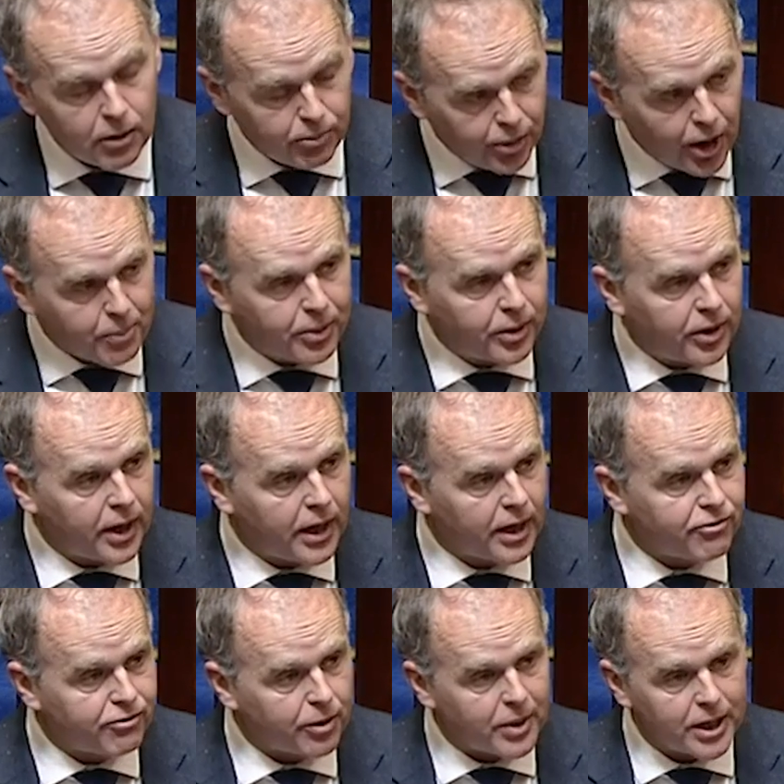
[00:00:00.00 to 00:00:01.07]
proper
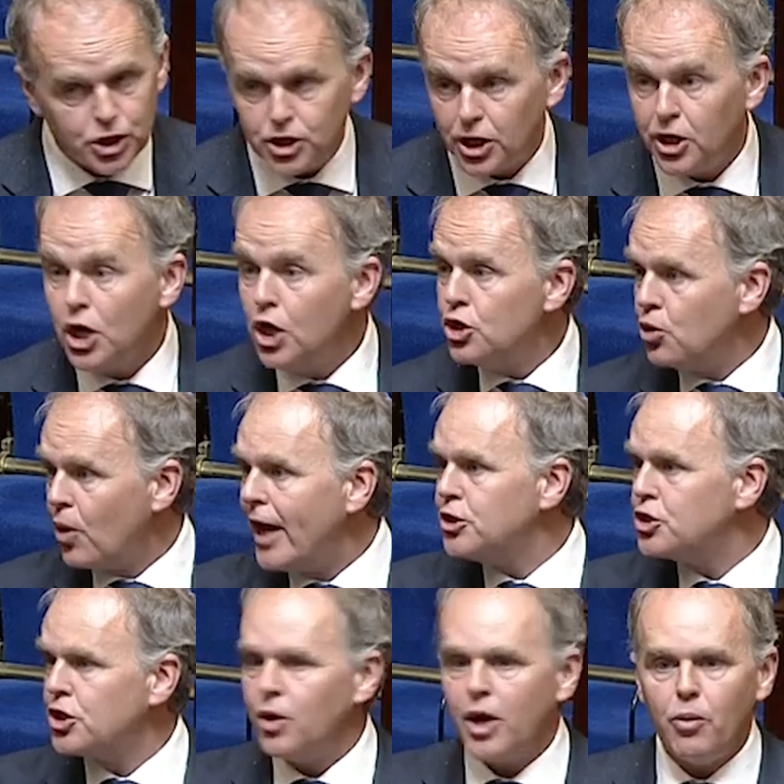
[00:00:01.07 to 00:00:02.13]
information to
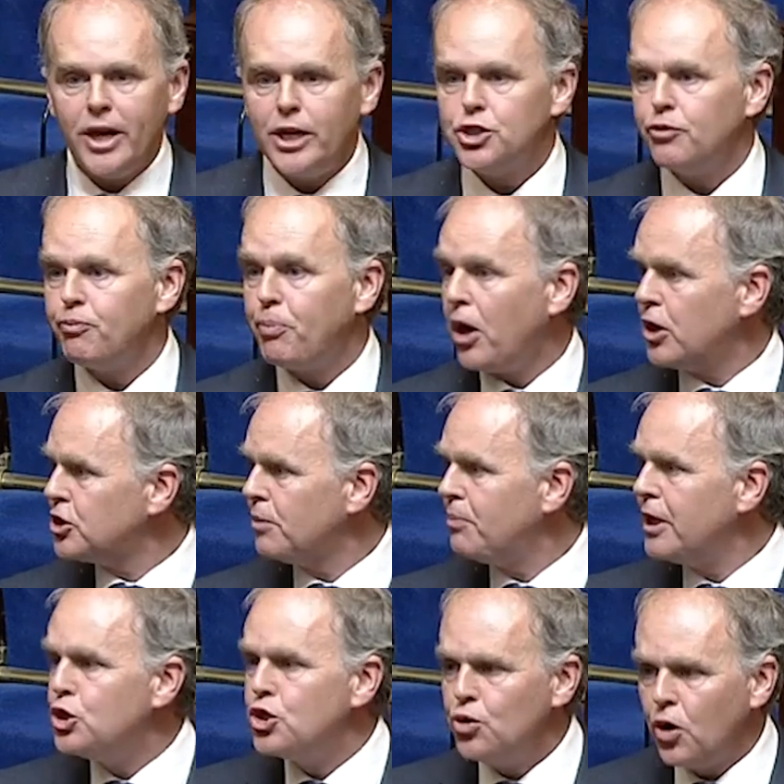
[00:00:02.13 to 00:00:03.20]
answer a range of possibly
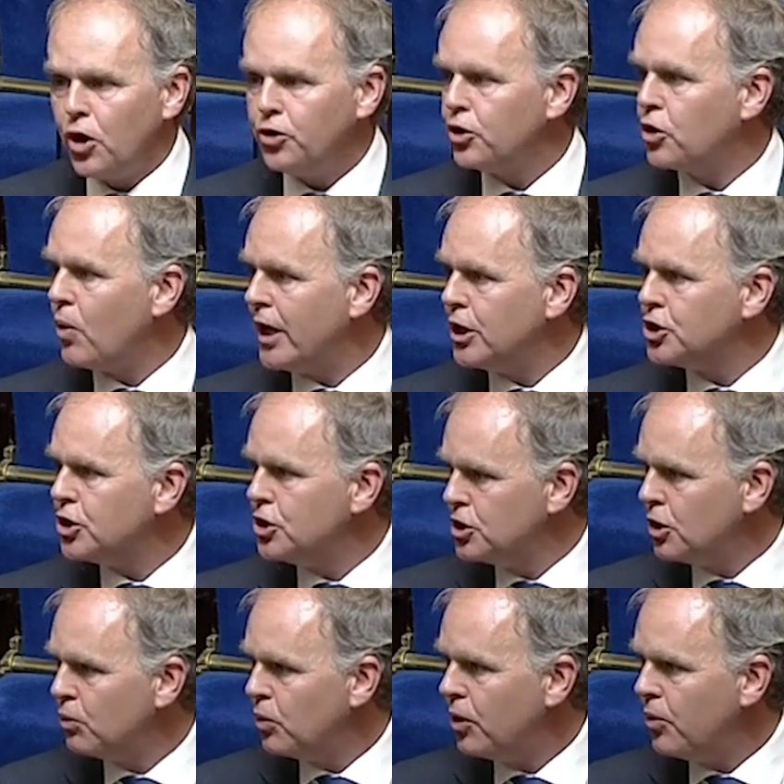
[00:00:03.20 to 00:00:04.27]
200 questions
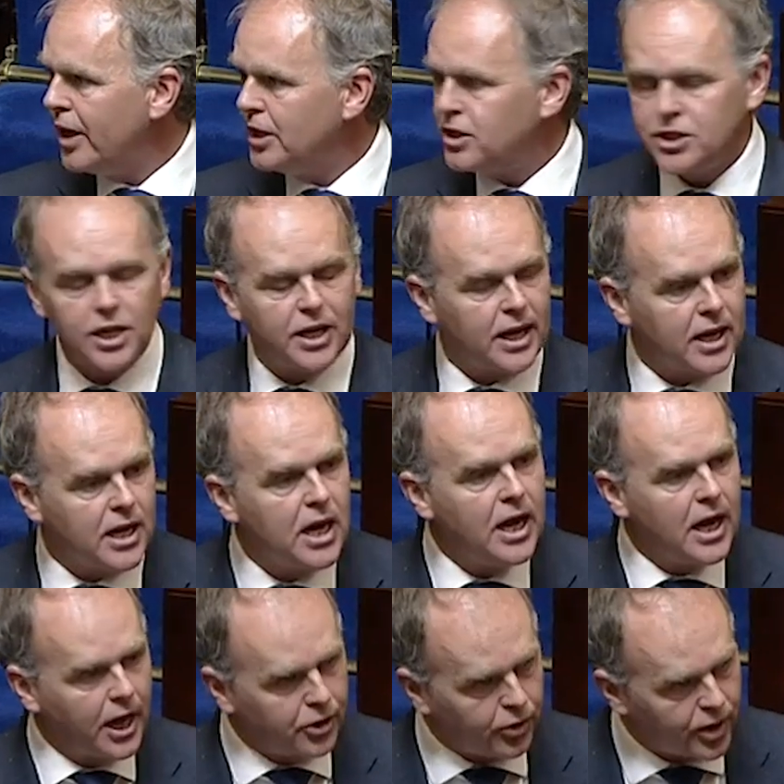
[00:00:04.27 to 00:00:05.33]
that were raised today at our